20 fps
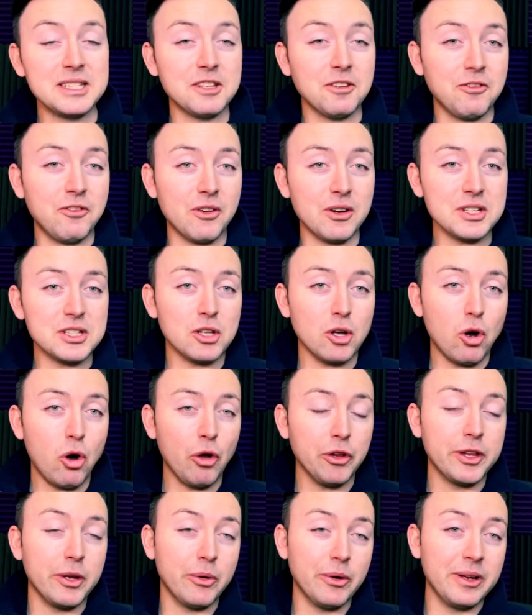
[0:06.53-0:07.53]
the first
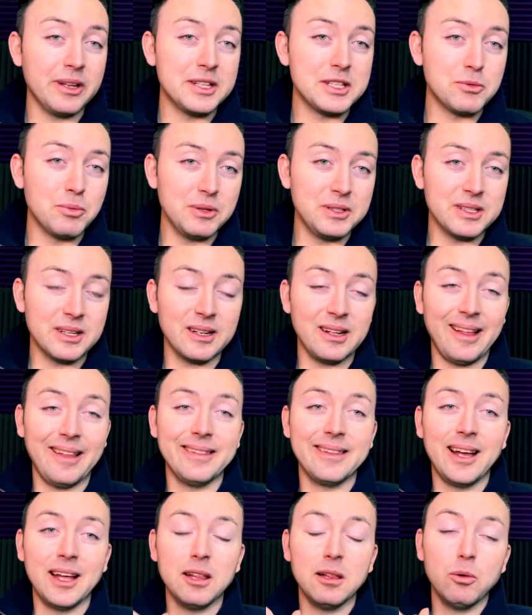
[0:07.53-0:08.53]
hotel in Switzerland
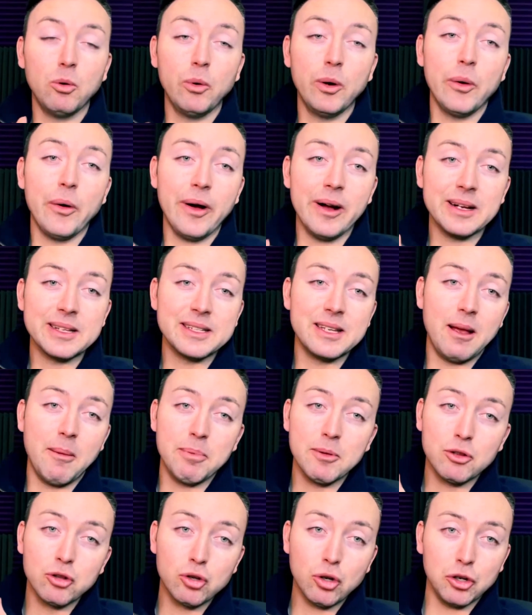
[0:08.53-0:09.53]
that will
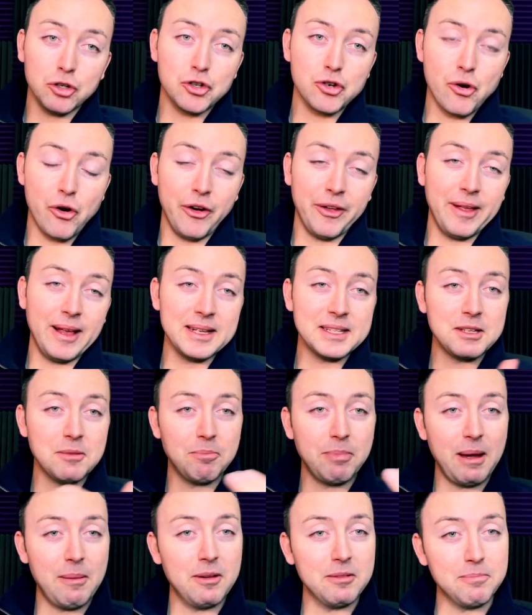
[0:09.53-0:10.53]
accept Dogecoin as a
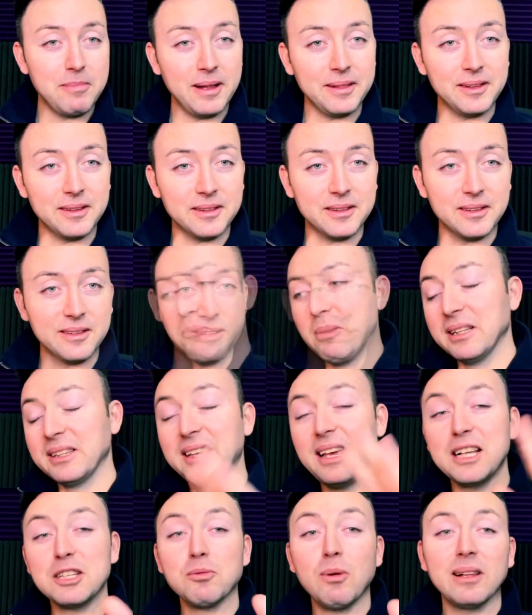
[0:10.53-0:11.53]
payment method. But
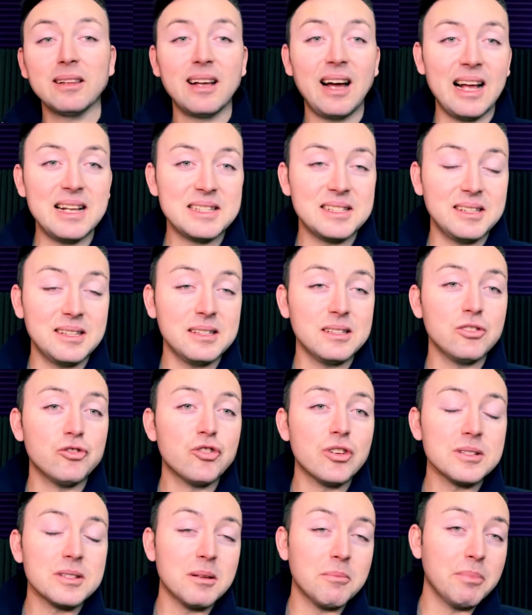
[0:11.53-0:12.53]
guess what, guys? This is
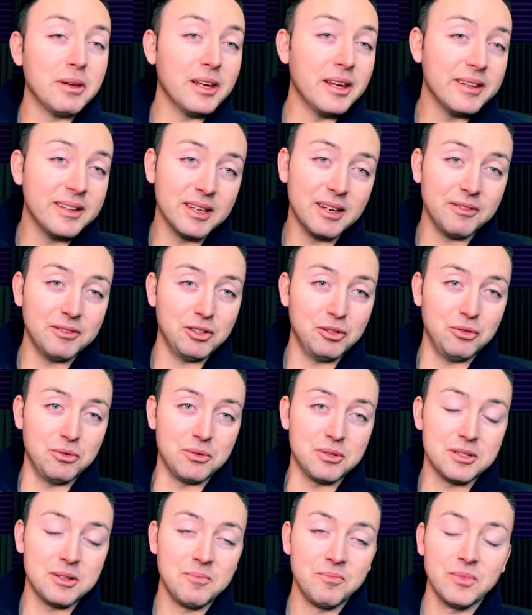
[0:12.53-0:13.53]
just the beginning of the
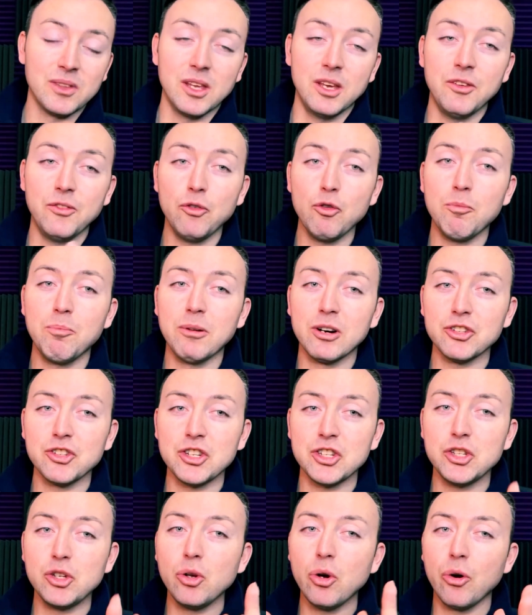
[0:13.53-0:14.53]
news. If you
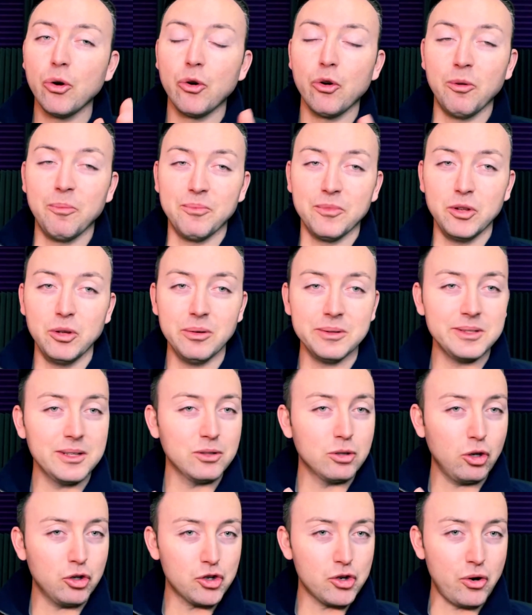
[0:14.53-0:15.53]
purchase your room using
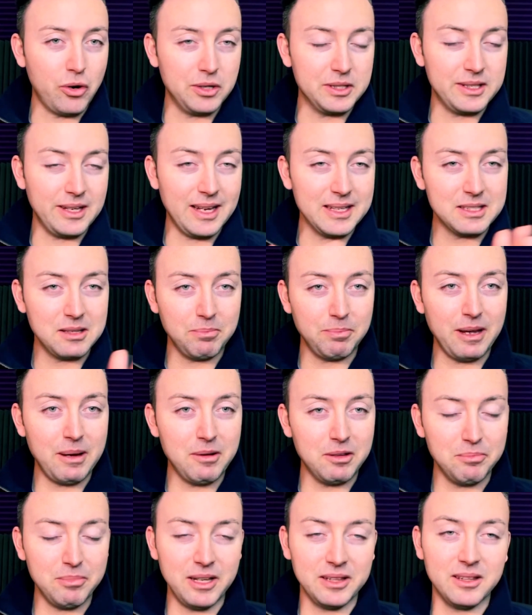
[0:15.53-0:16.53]
Dogecoins as a
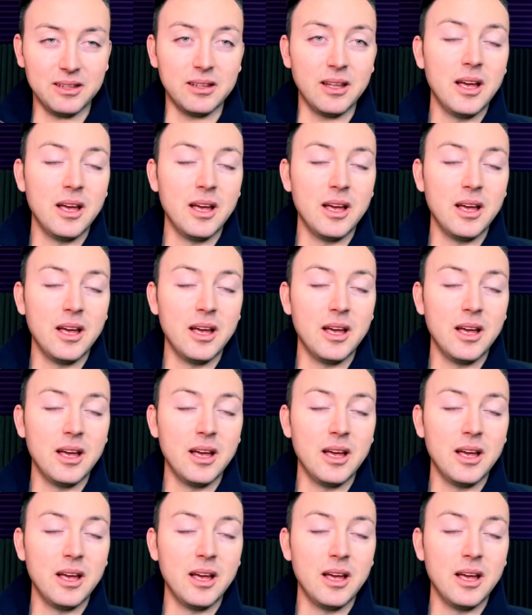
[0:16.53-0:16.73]
payment method,